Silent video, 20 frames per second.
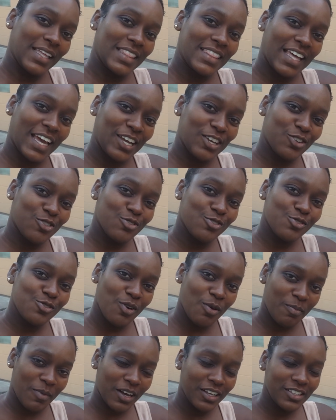Thank you
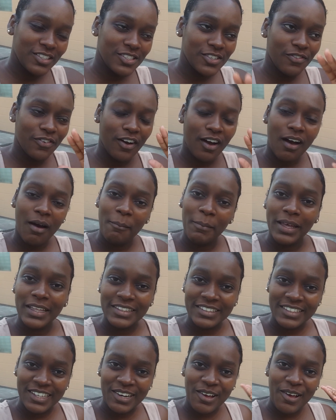so much for
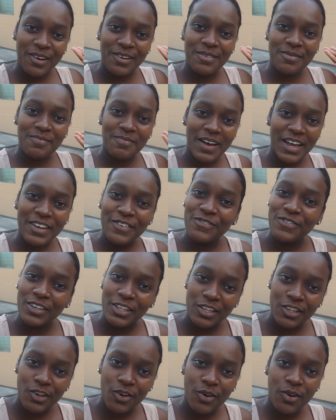commenting on my
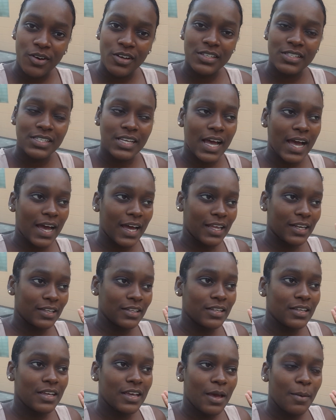videos,
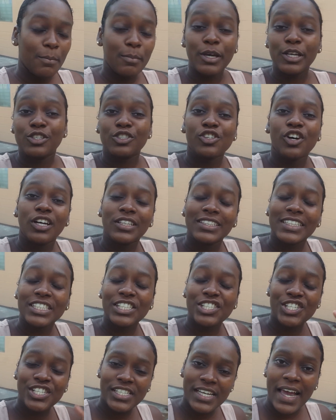and make sure to
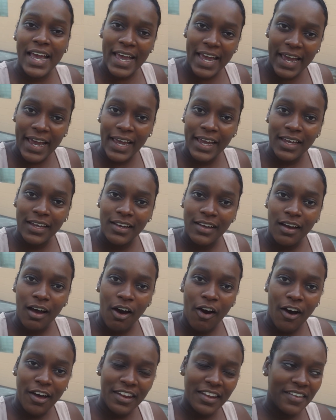share
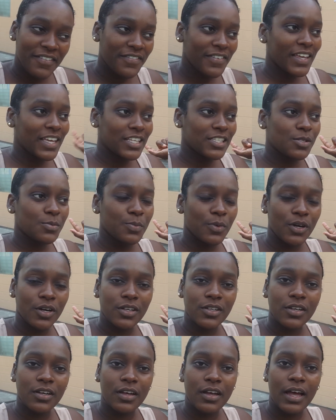on your
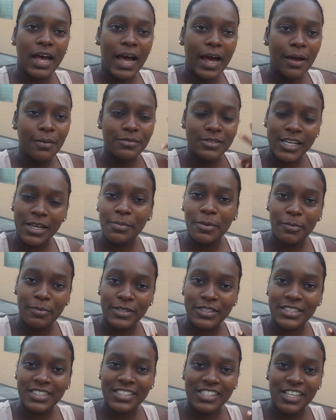Facebook. Tell
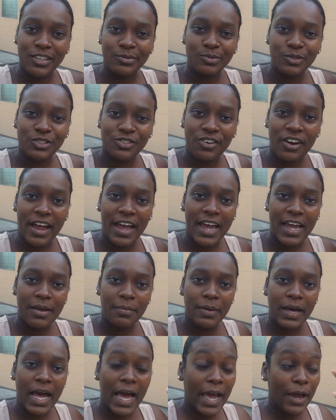people to subscribe.
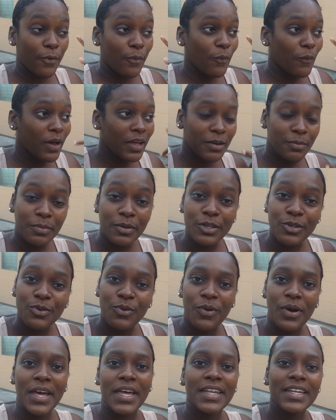I will be
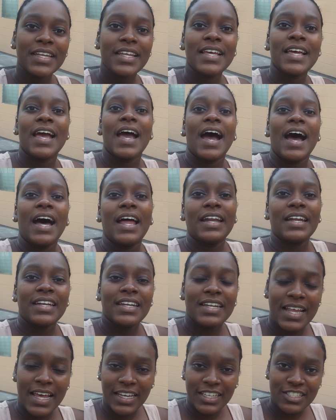doing a
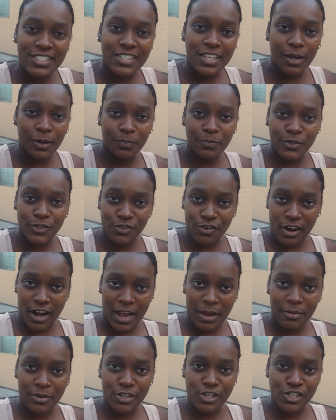next
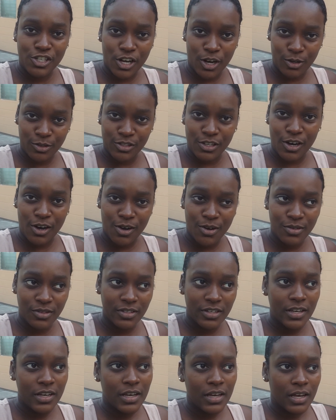subscriber shout out.
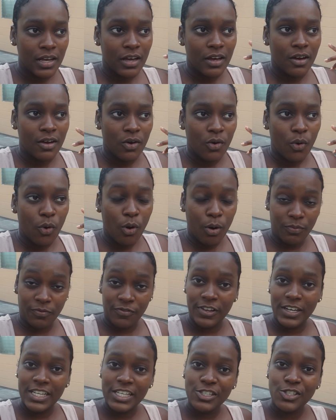
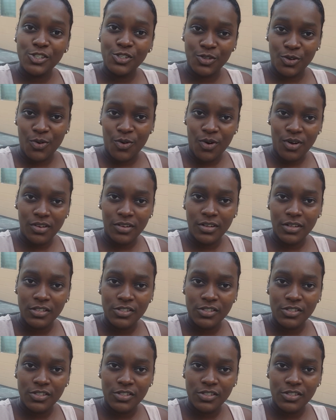hopefully soon.